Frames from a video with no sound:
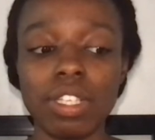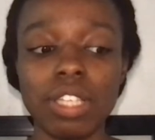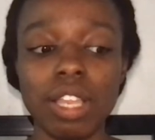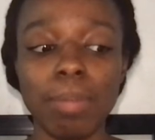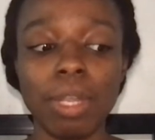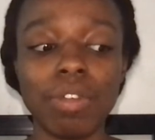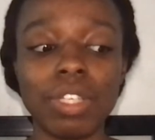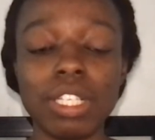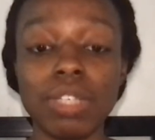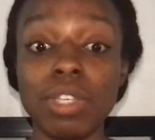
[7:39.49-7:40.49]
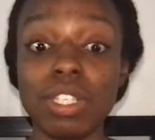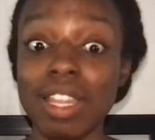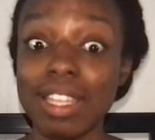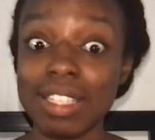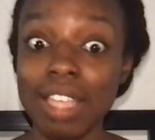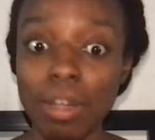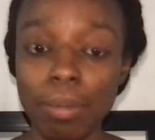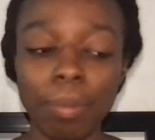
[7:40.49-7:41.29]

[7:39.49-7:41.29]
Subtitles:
a bit of a situation that needs help.